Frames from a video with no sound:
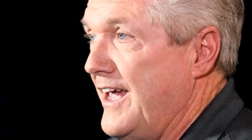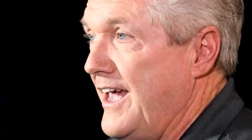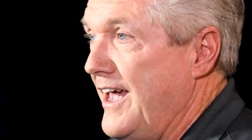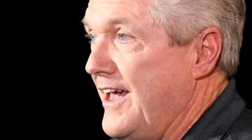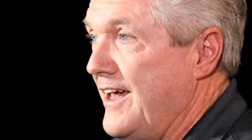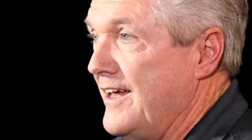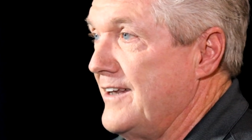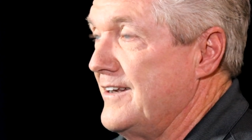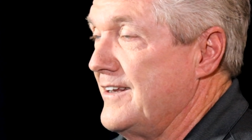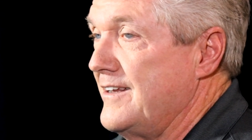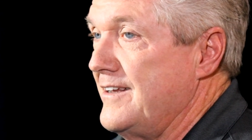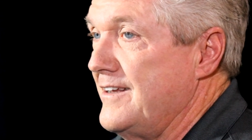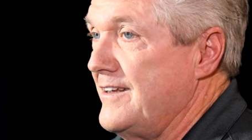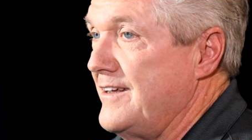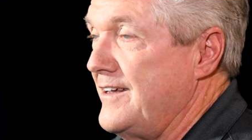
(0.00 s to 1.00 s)
And
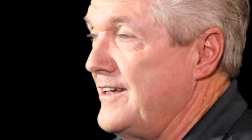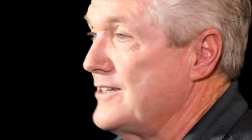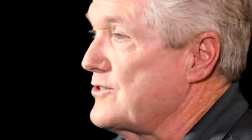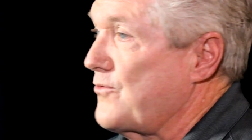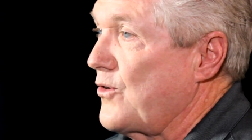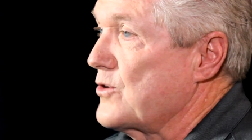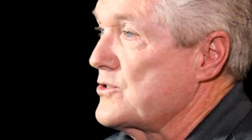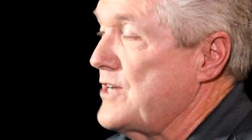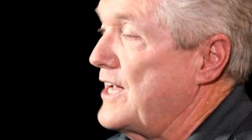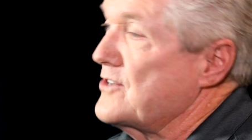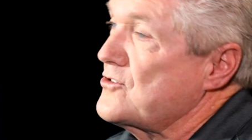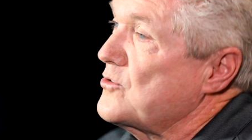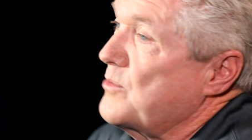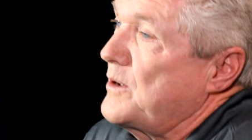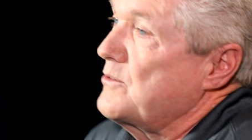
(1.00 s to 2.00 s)
his first
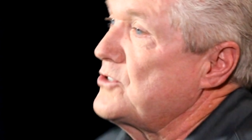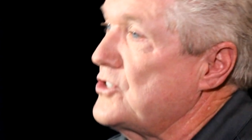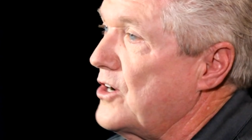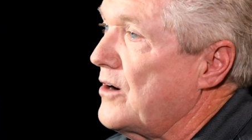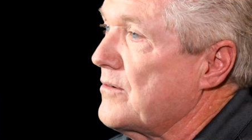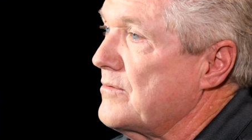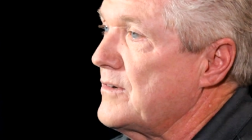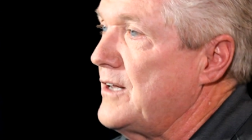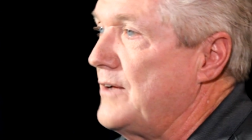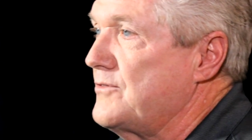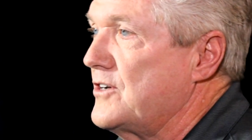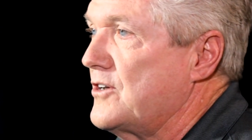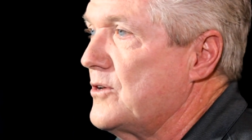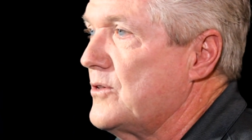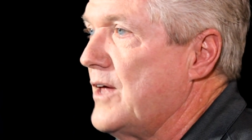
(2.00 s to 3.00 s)
answer to me was, sure,
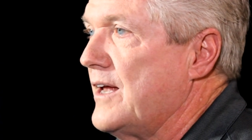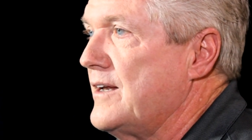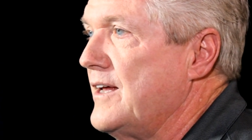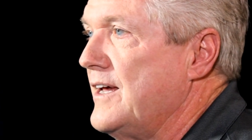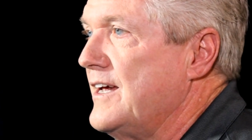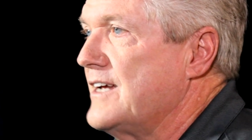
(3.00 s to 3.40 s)
love to do that